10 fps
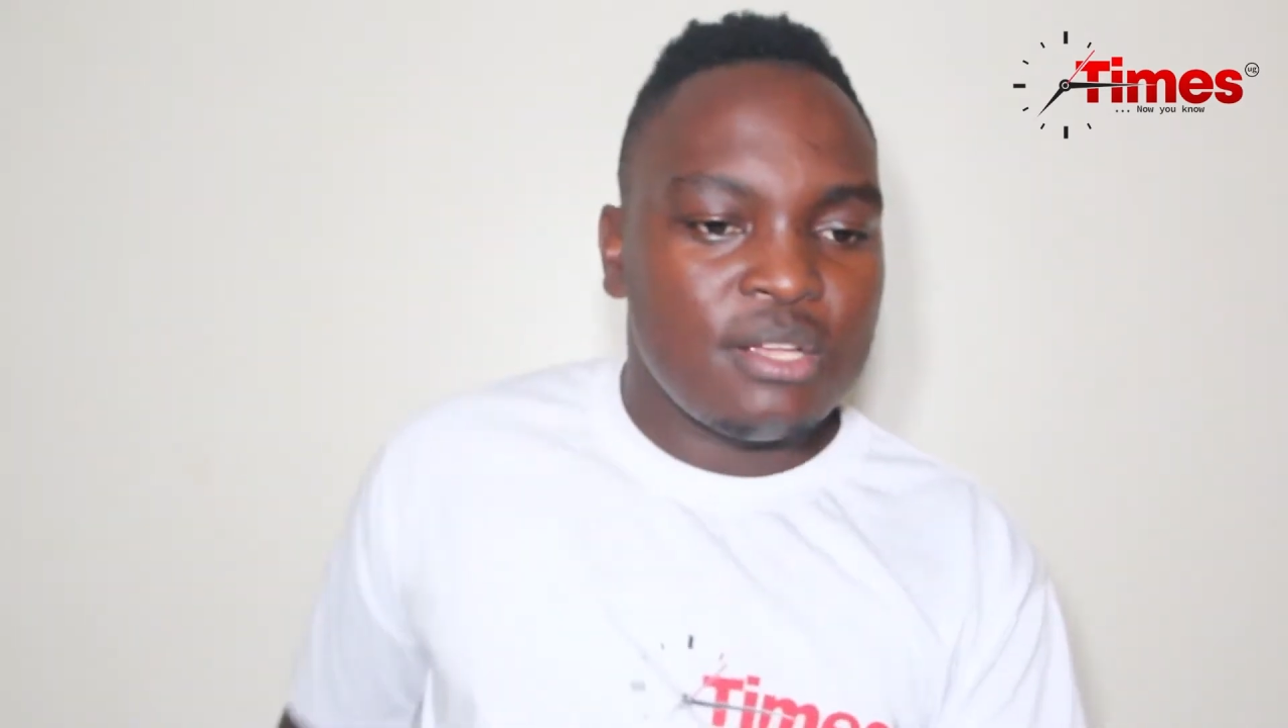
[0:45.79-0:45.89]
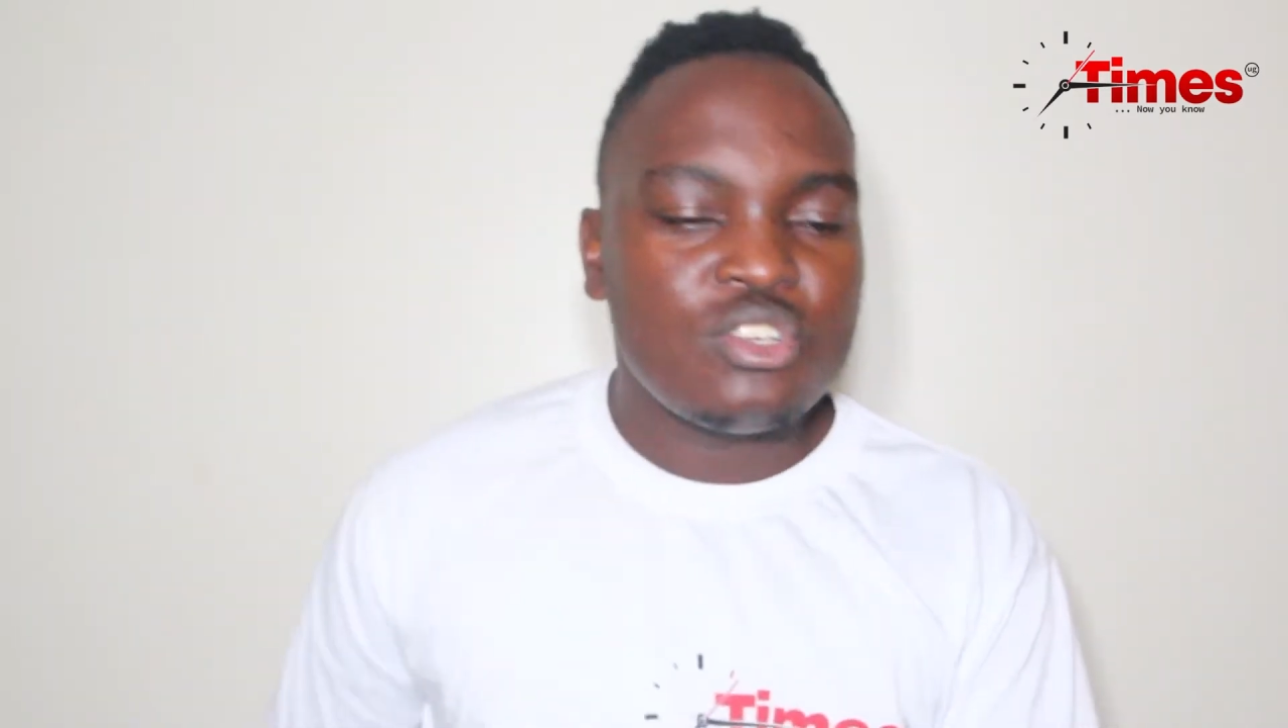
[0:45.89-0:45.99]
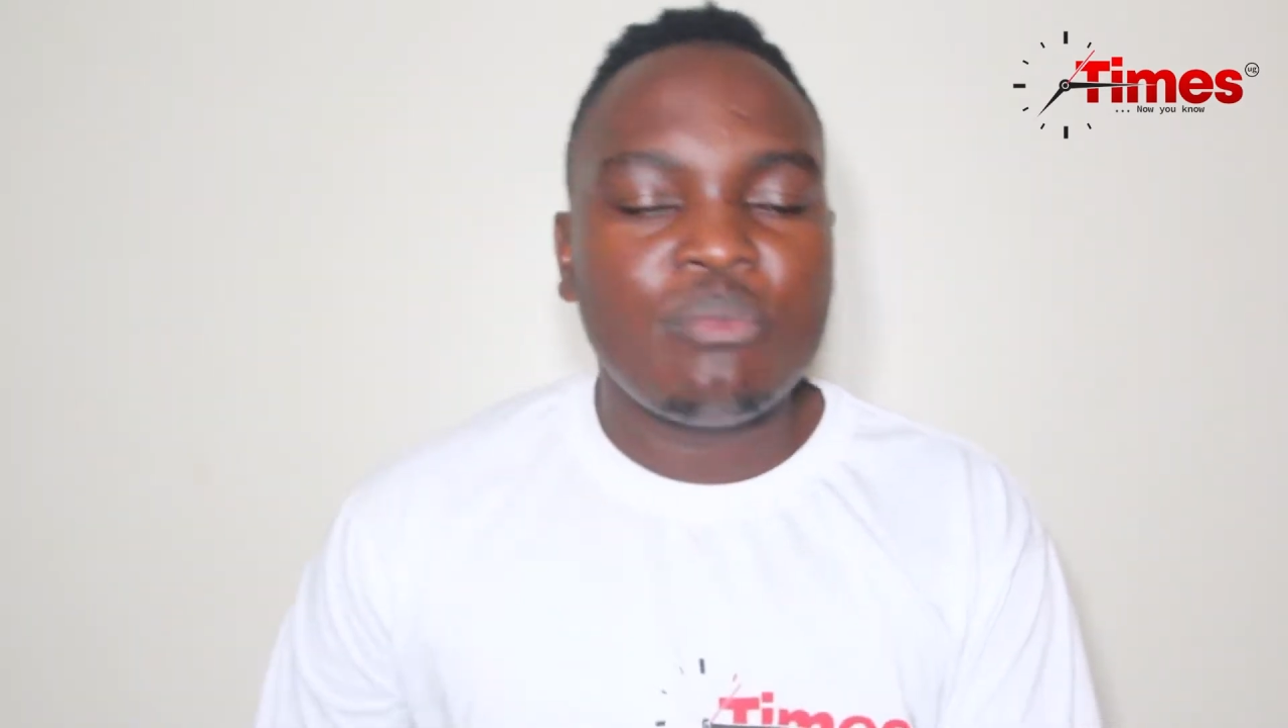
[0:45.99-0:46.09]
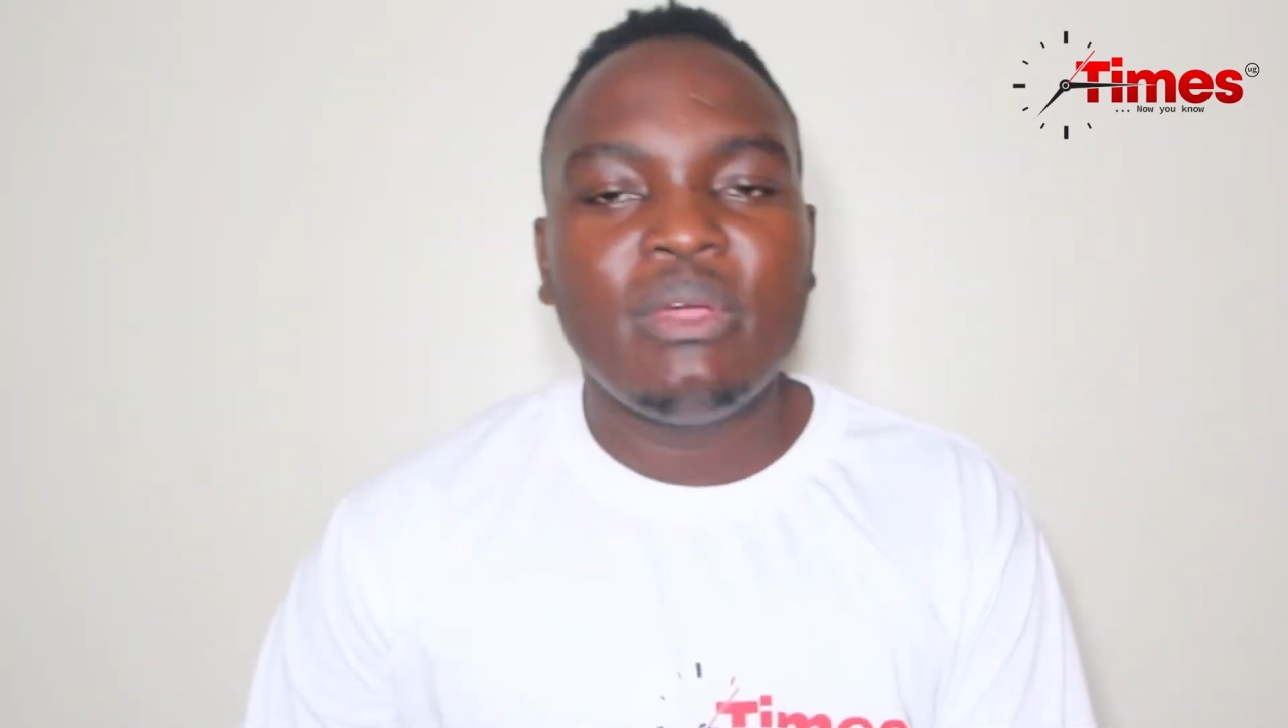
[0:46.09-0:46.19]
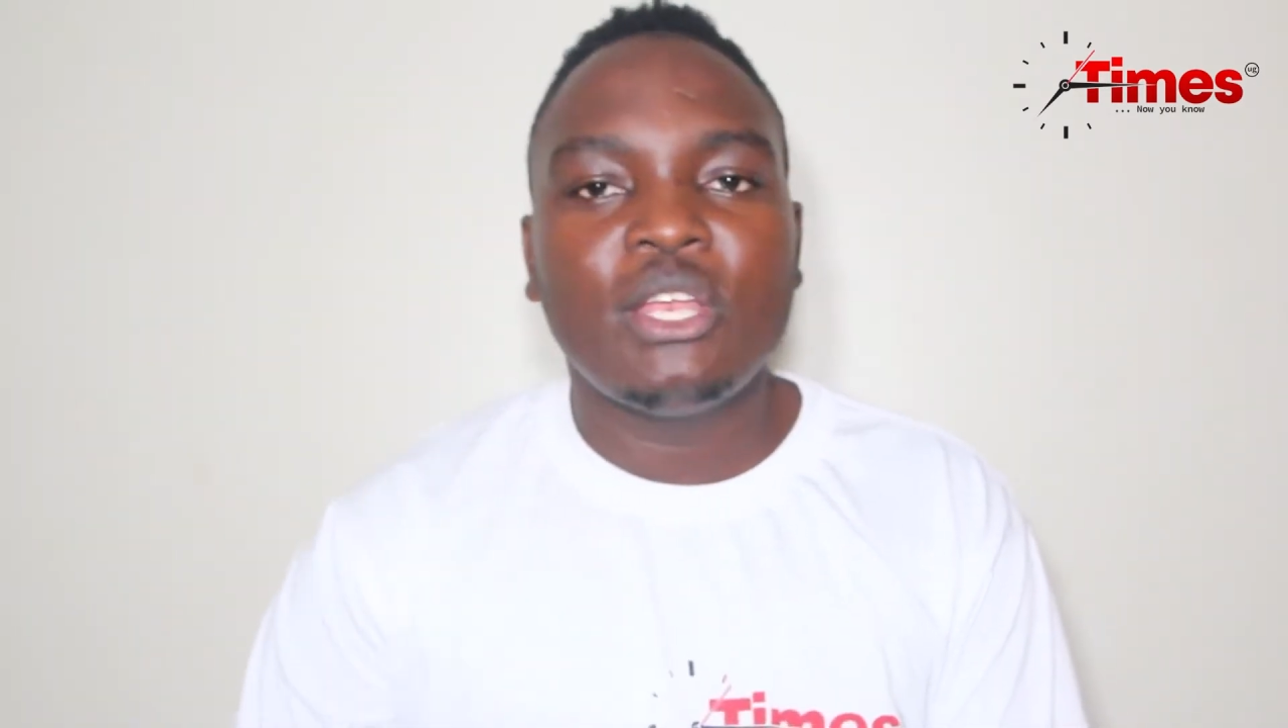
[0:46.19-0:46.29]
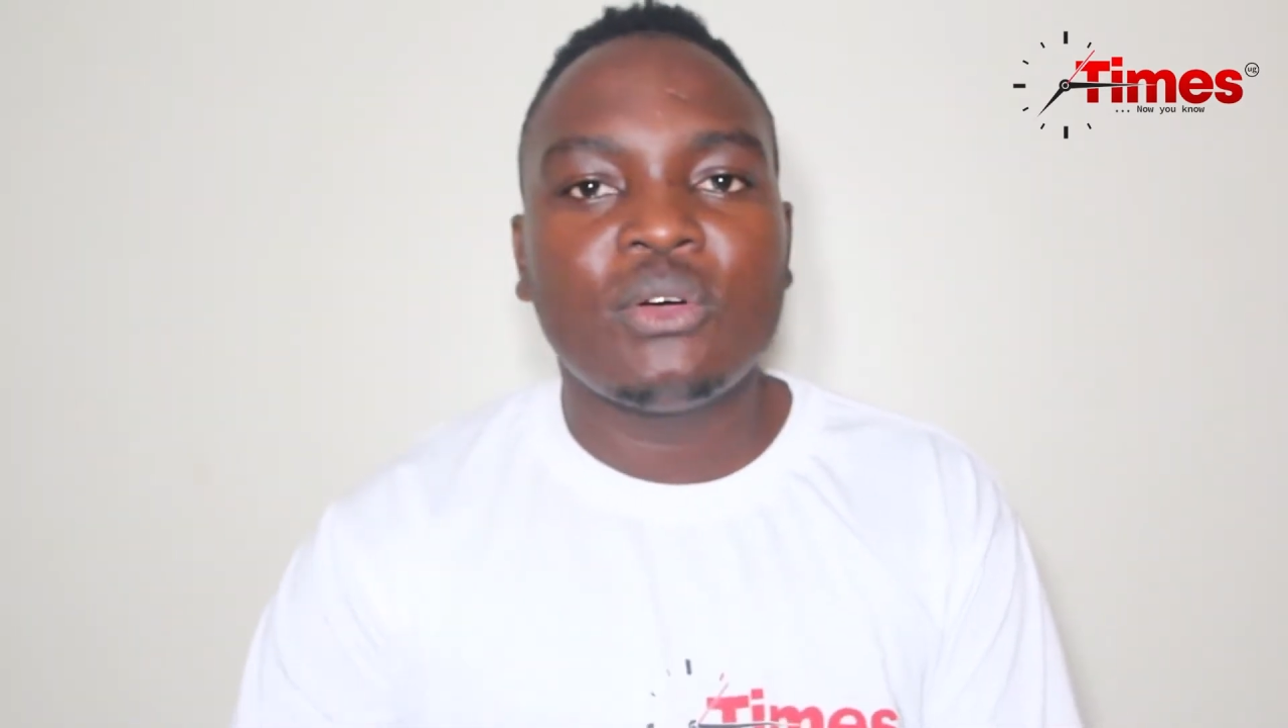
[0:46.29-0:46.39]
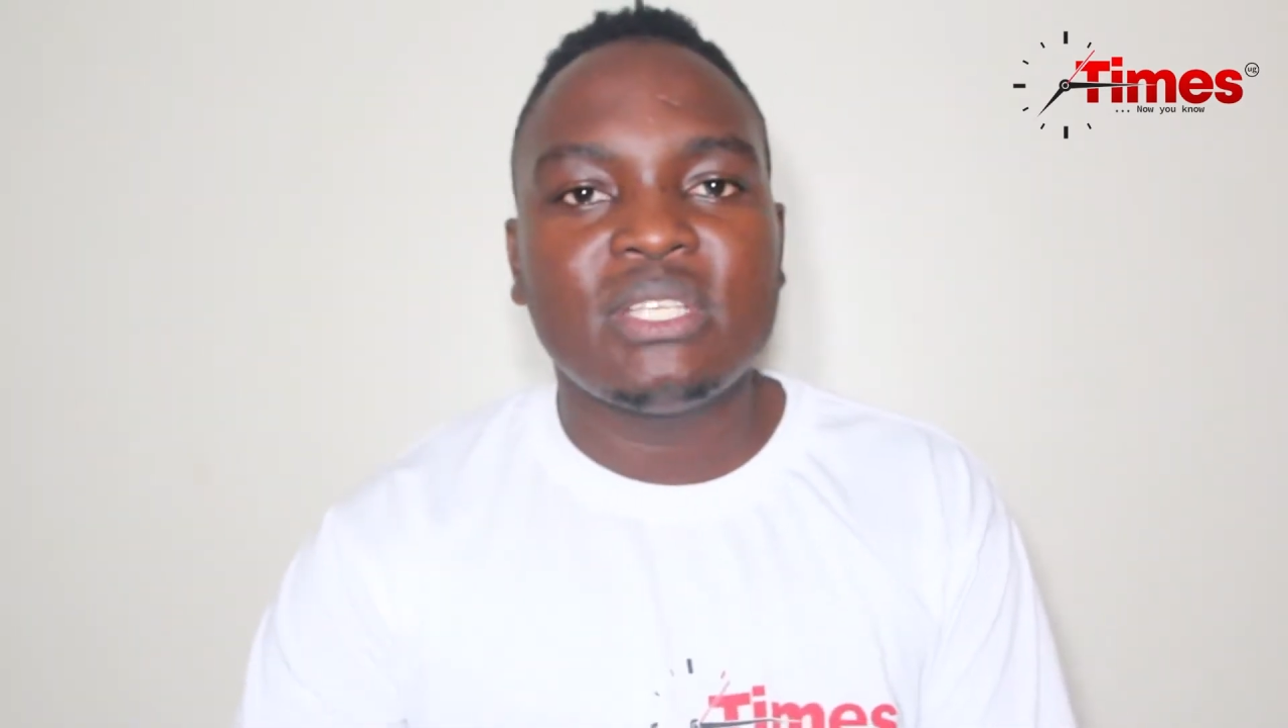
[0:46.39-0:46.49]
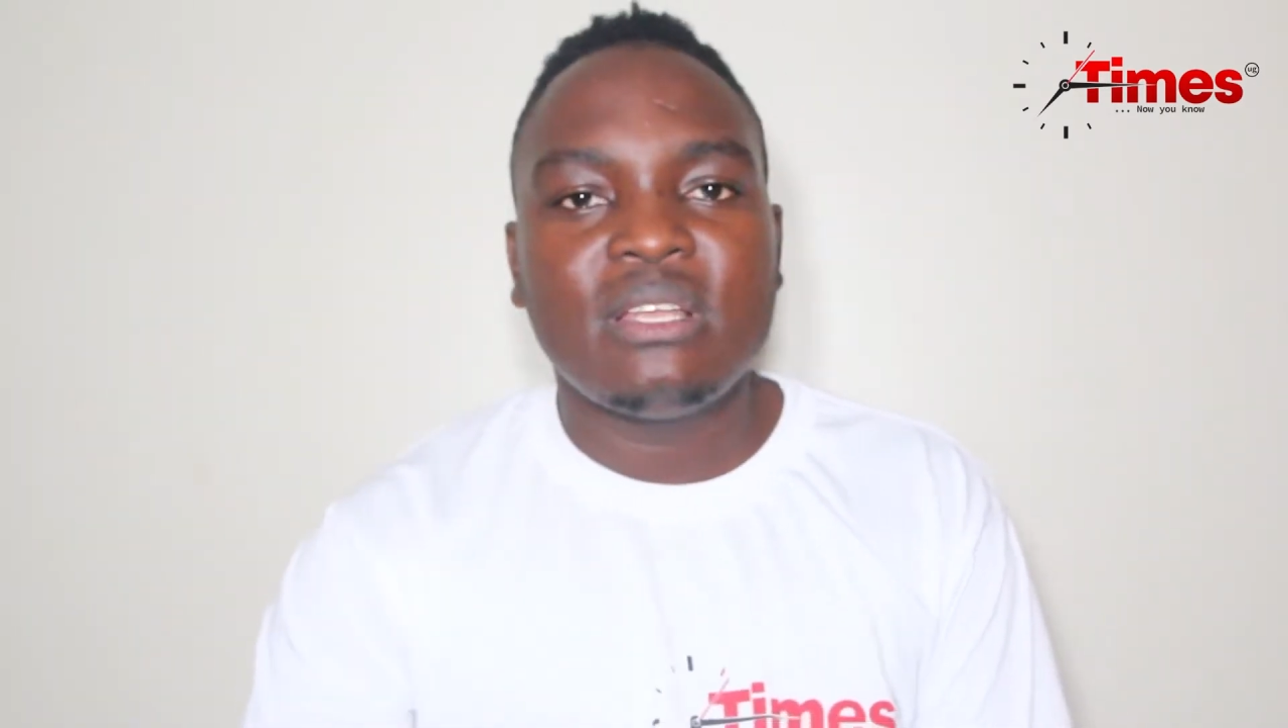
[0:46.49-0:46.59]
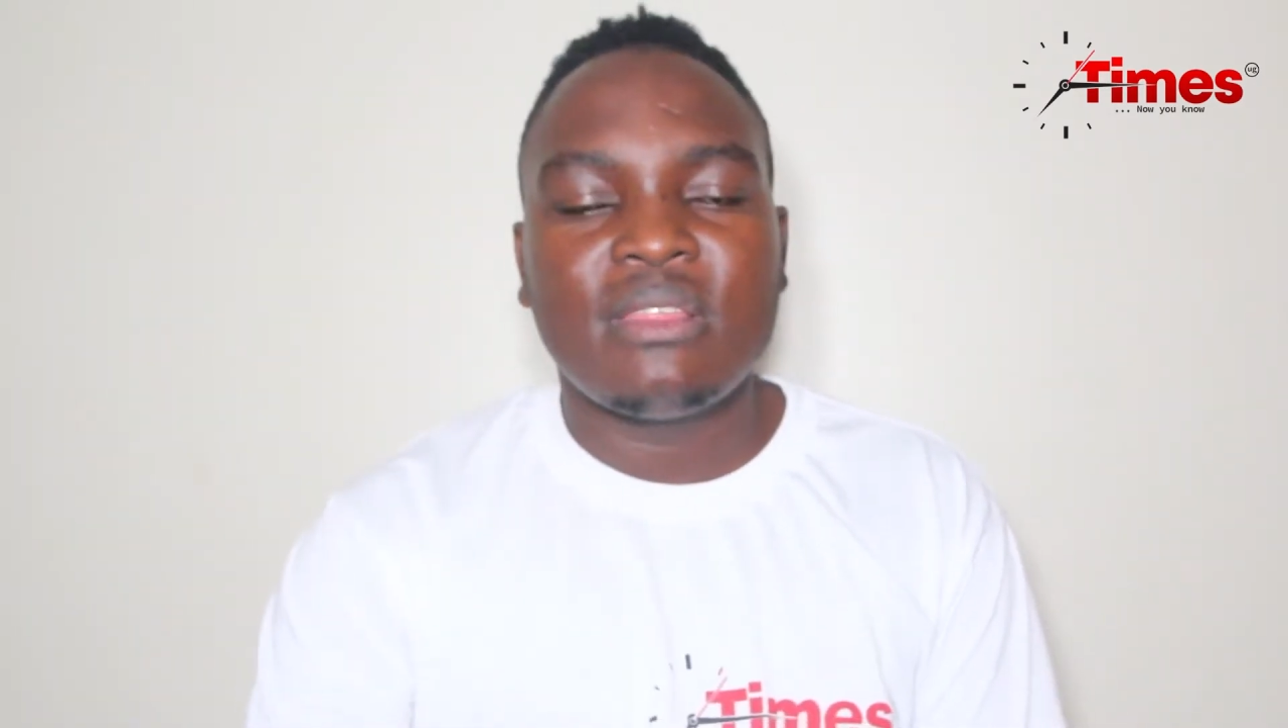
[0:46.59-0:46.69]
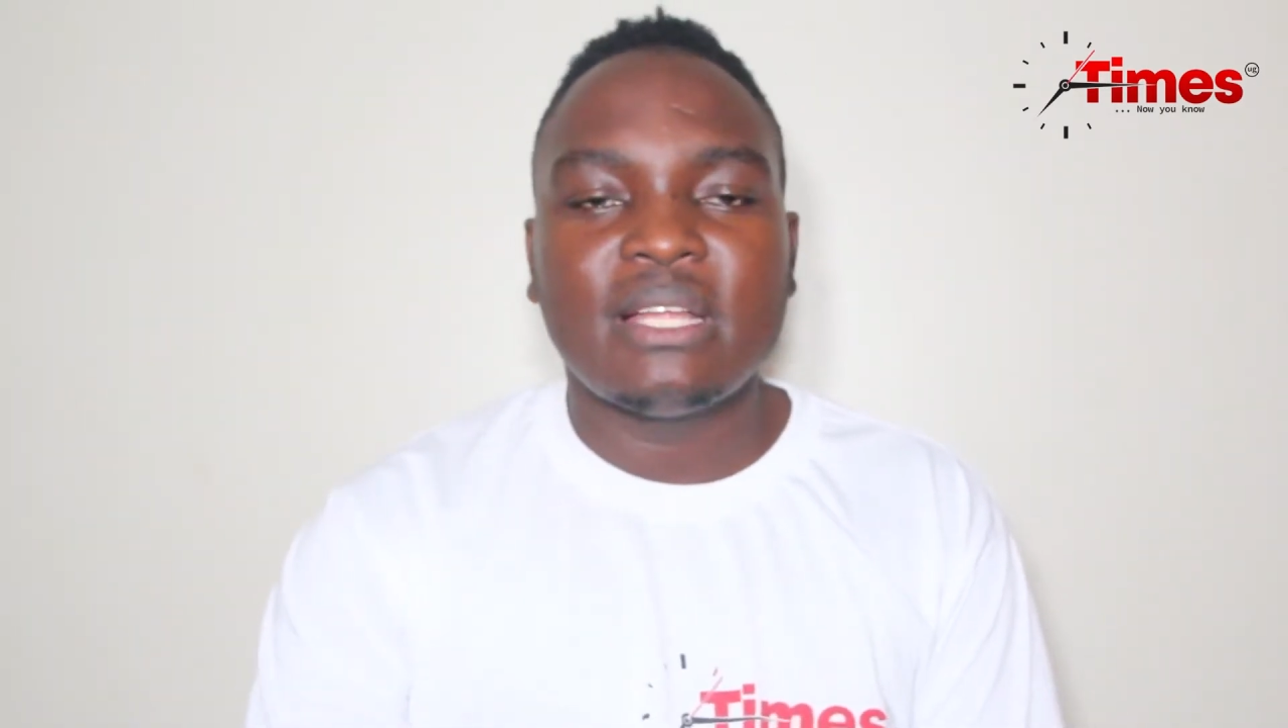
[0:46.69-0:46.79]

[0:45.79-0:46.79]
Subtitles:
it should be noted